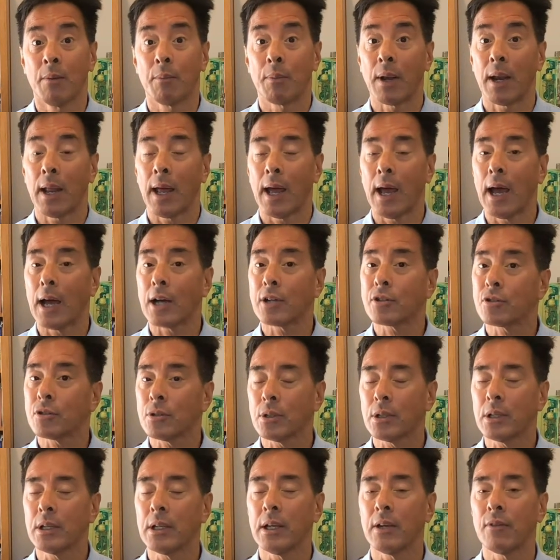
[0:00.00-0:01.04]
But
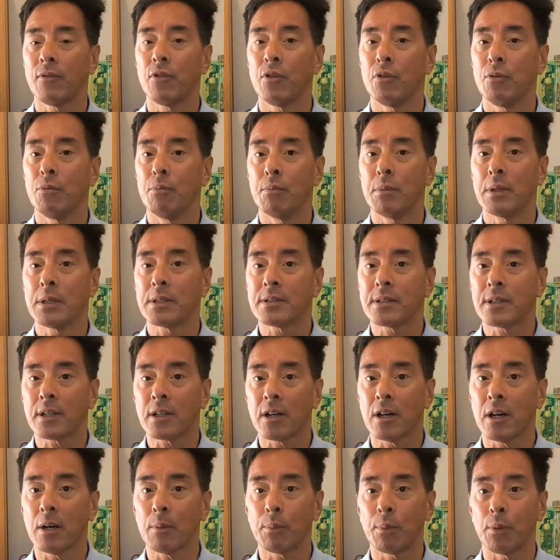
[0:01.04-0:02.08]
actually, if you miss a
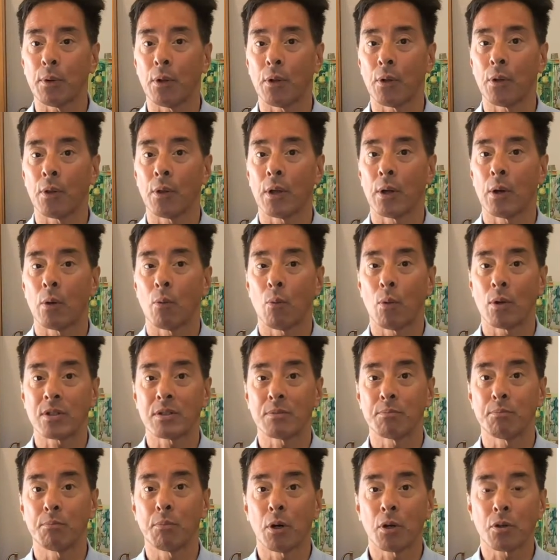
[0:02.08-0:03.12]
couple,
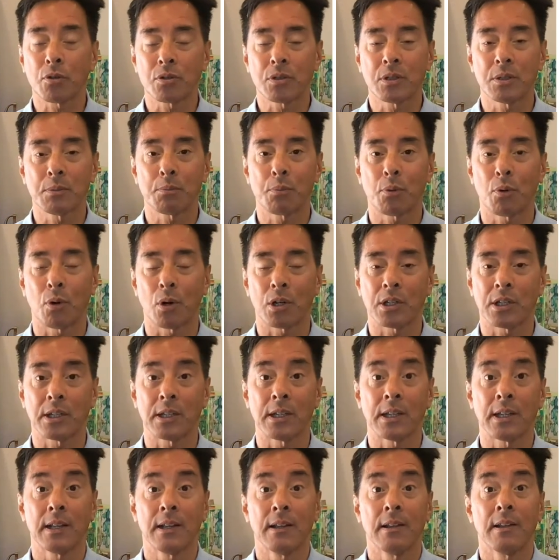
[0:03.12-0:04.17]
what's most
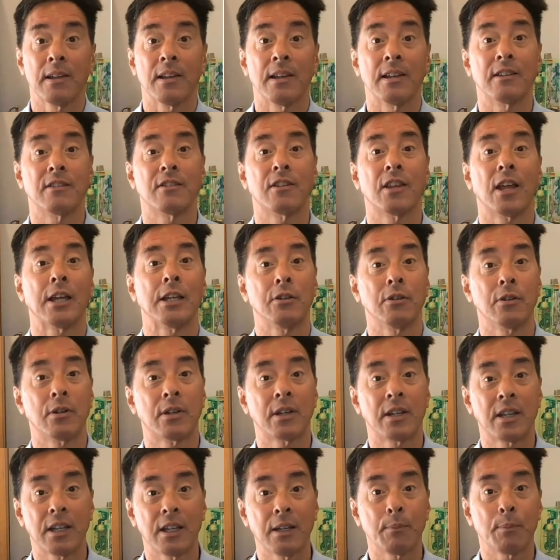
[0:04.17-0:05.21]
important is that you
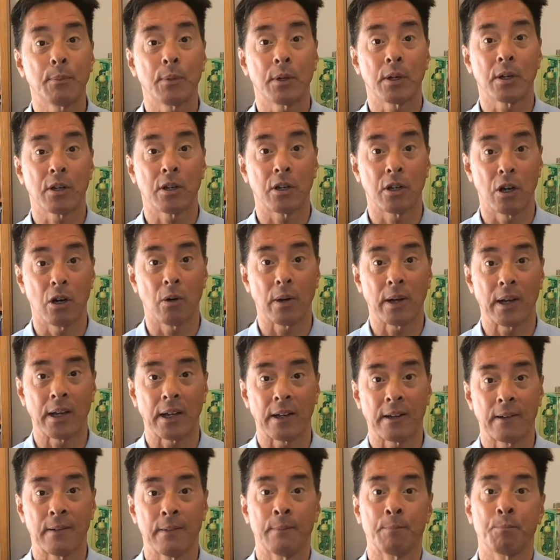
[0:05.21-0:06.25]
keep
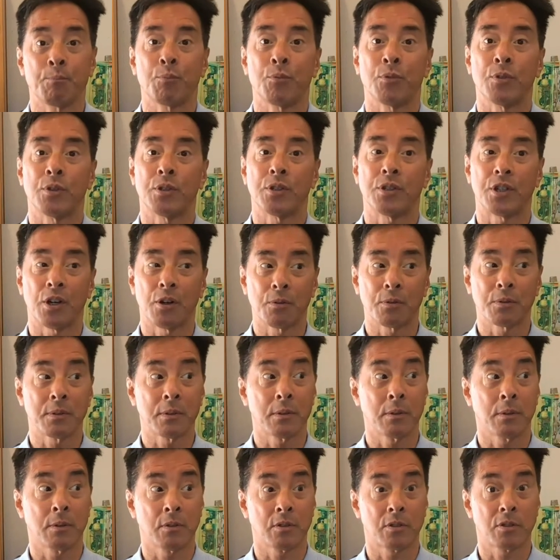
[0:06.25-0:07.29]
going. Don't
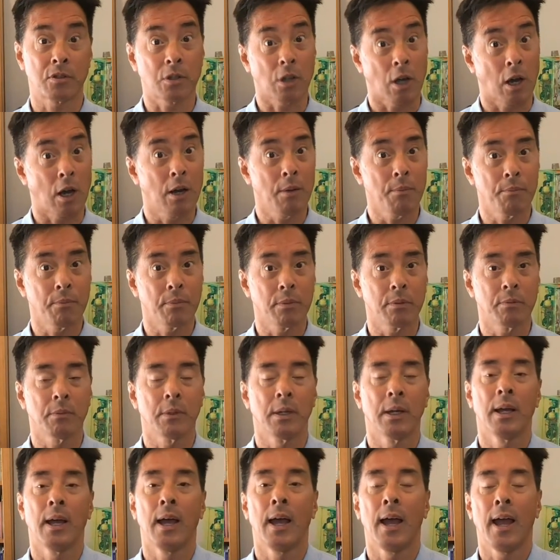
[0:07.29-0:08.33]
stop.
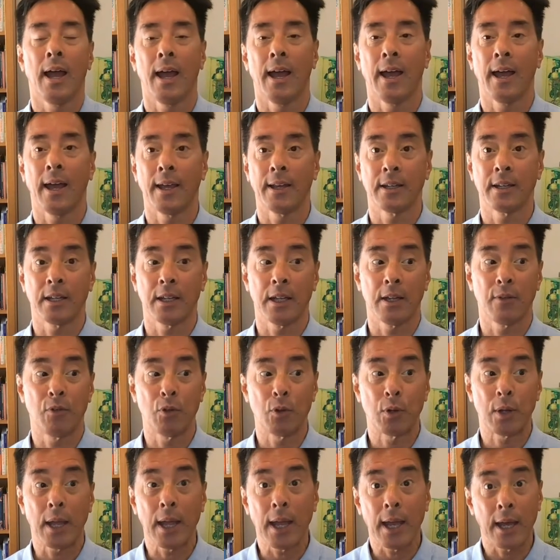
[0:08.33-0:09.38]
And if
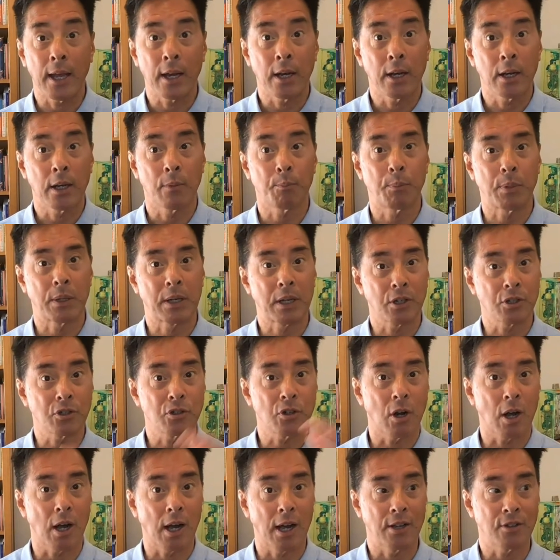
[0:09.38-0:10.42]
you can, because
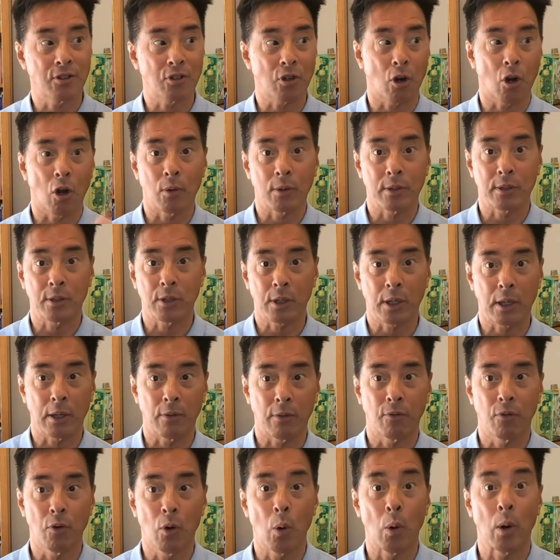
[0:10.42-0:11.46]
your eyes are always looking
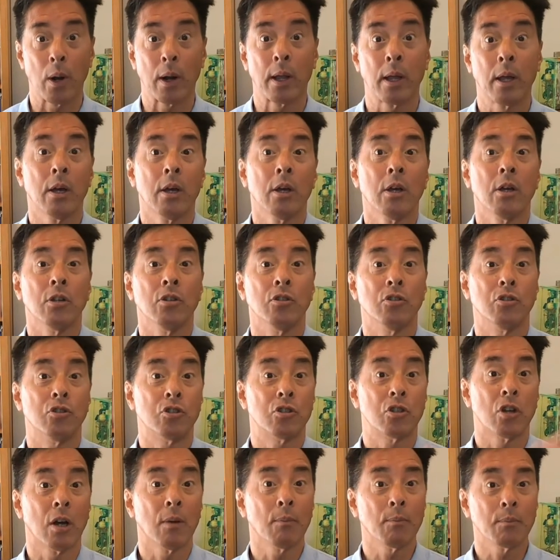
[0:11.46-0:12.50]
forward,
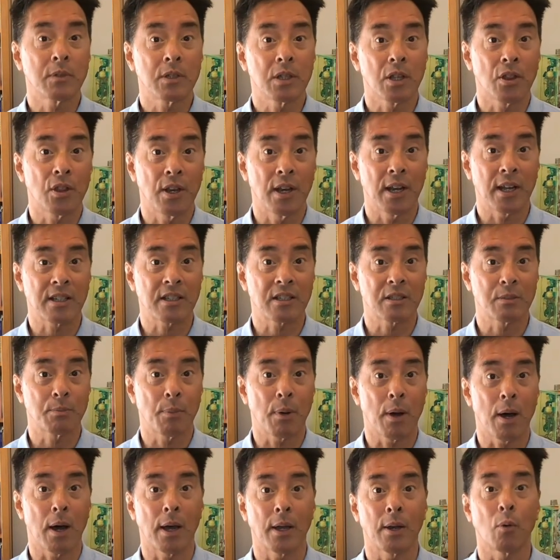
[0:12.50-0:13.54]
jump to the next
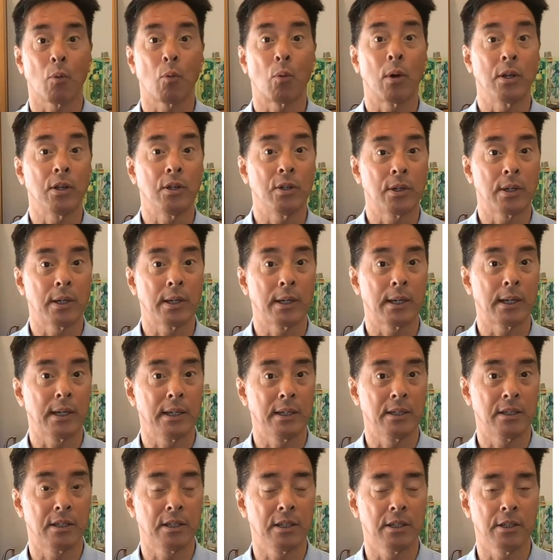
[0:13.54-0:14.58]
spot where you could
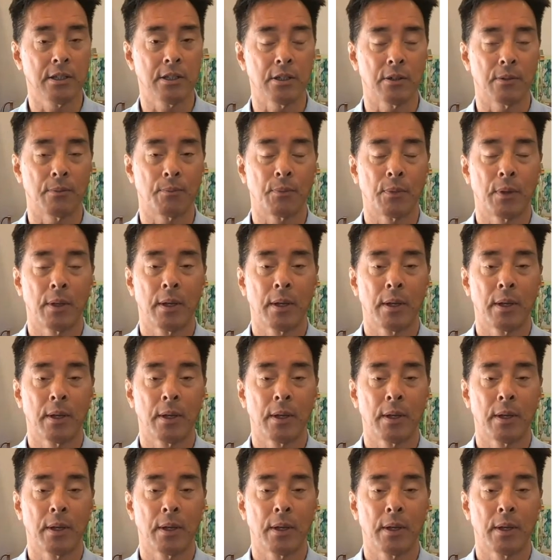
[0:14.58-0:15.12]
continue.